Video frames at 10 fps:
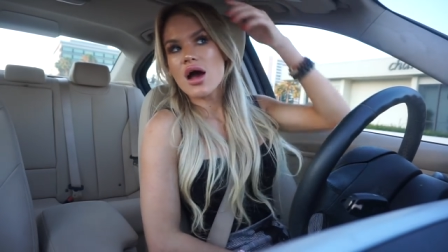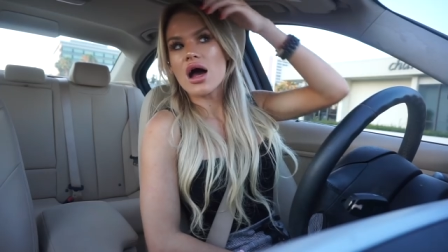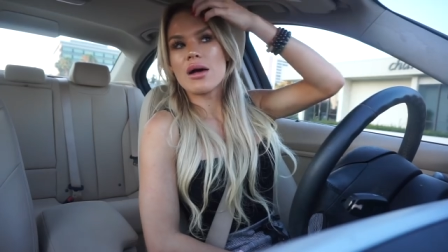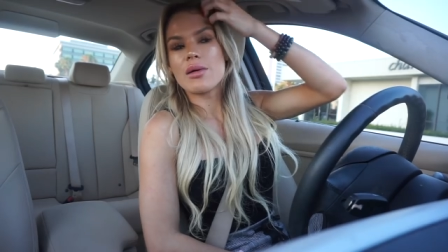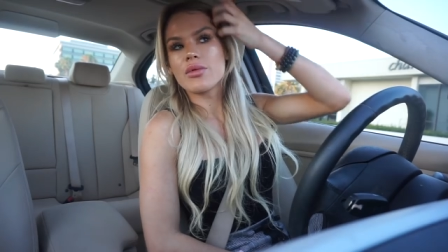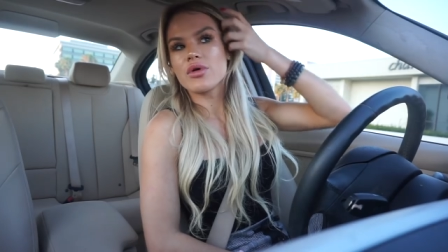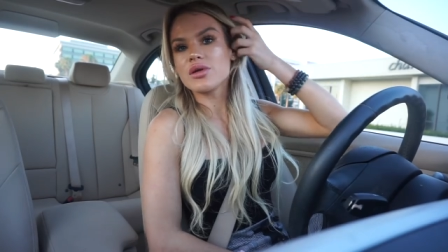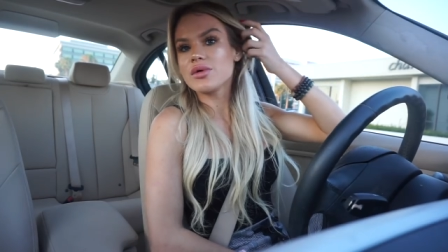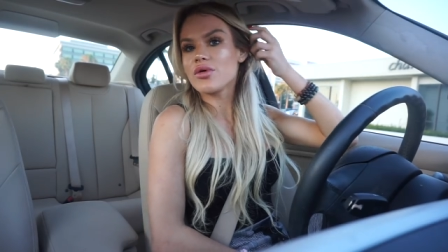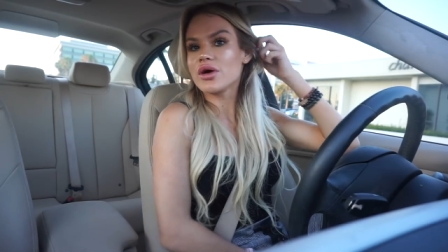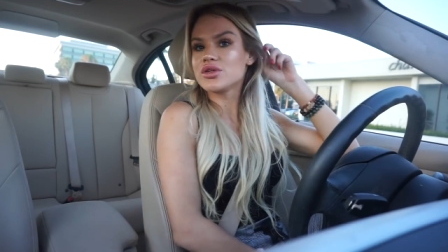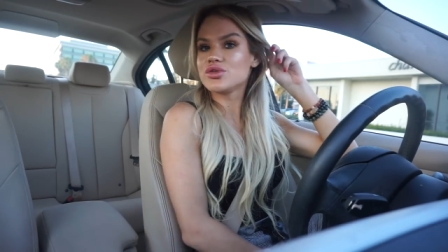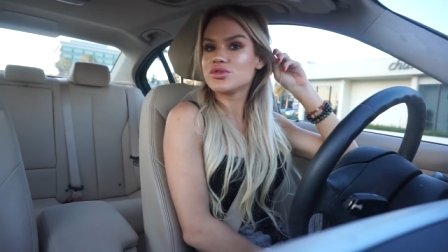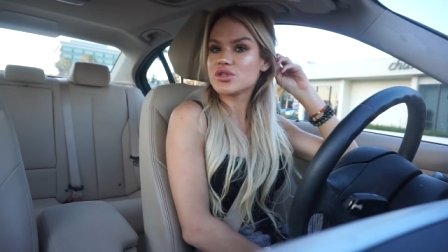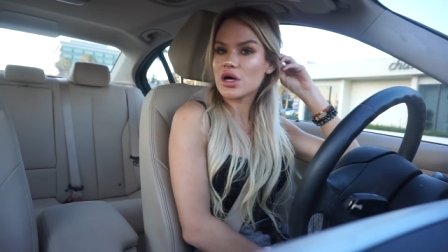uh, i'm going to be going
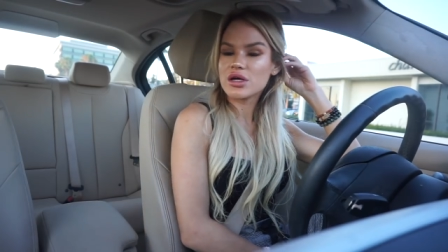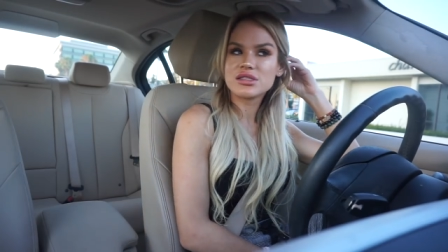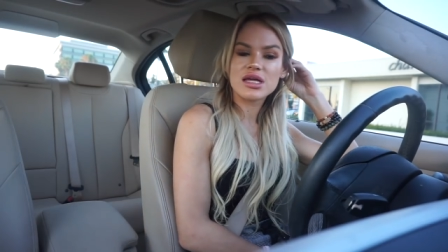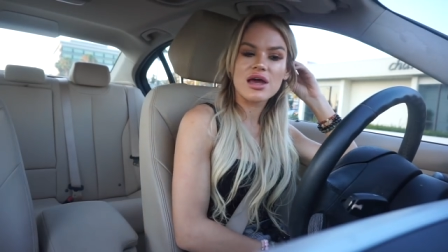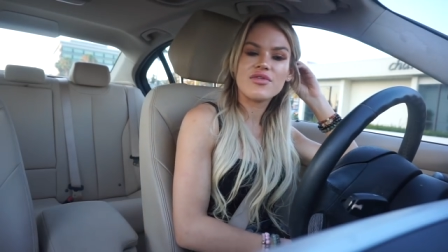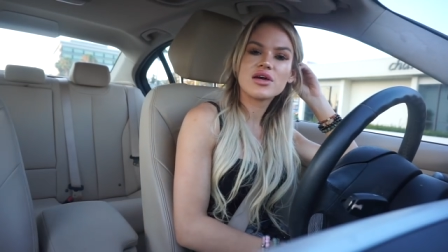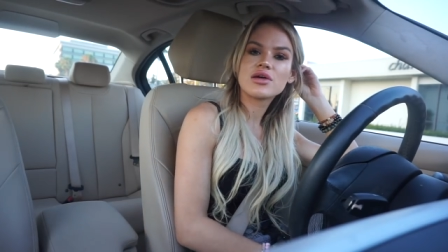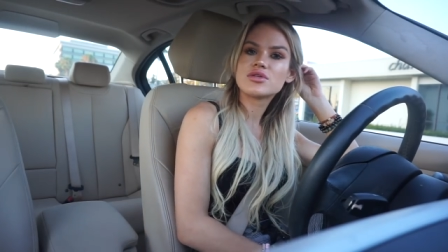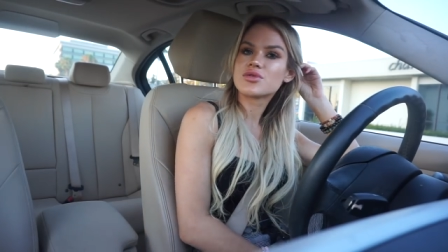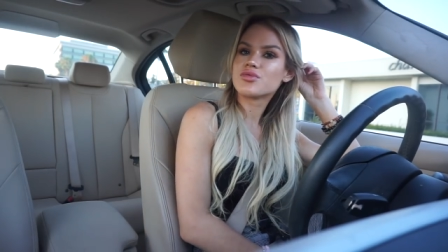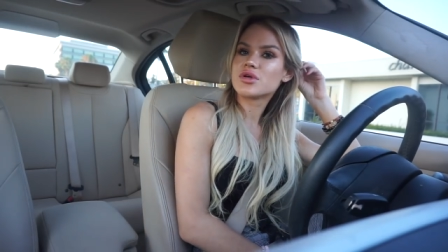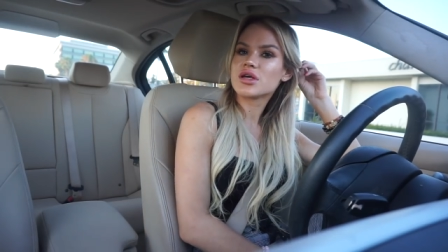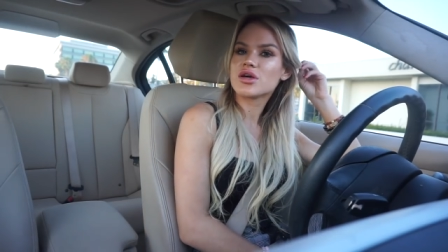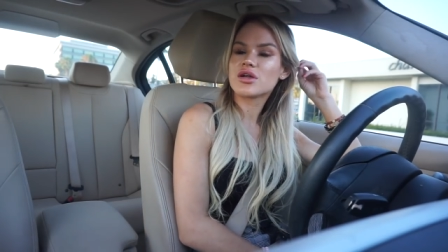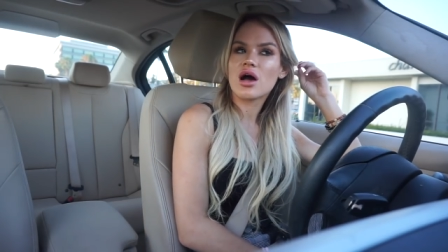to zara today i figured it was a
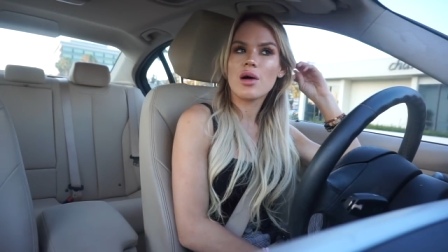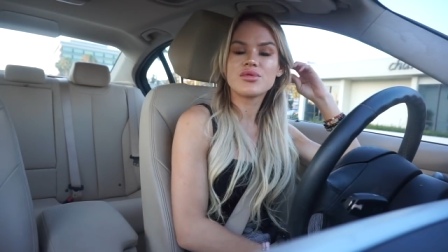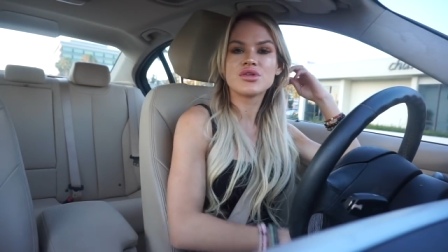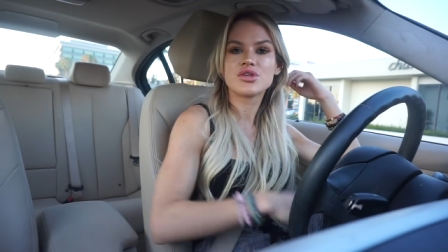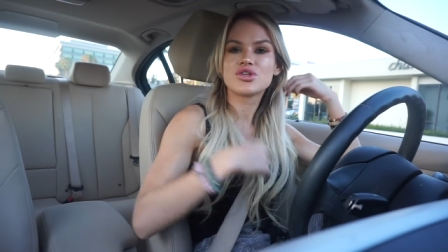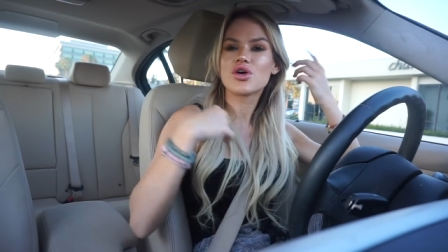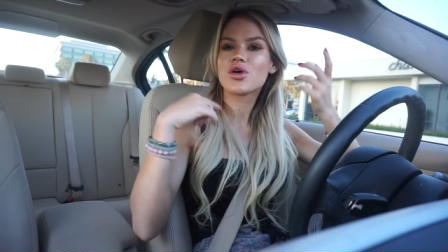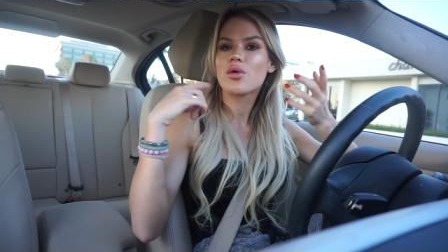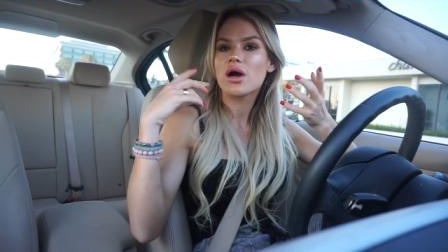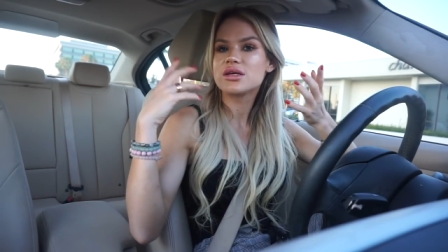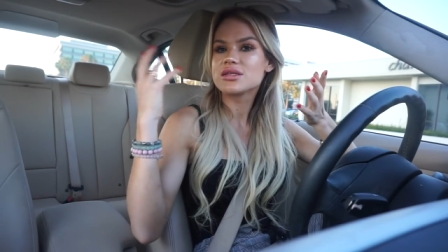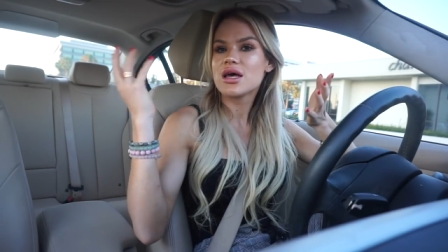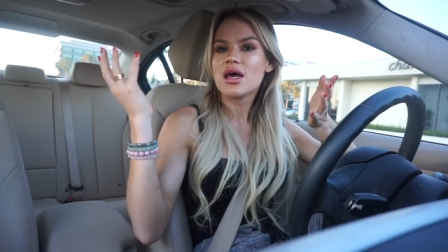really good option to show you guys